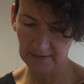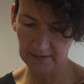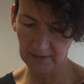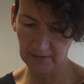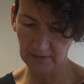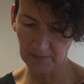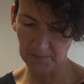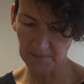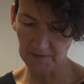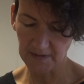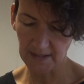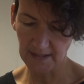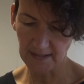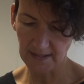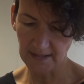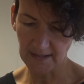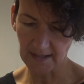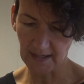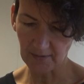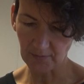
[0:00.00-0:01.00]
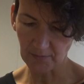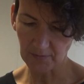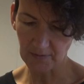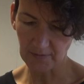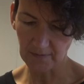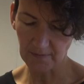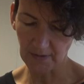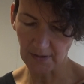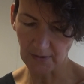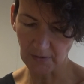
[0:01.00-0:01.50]
comes in and out
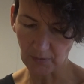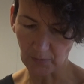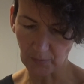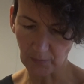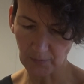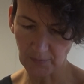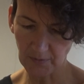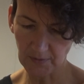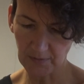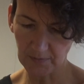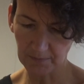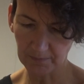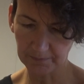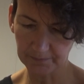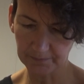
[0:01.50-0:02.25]
of your nose.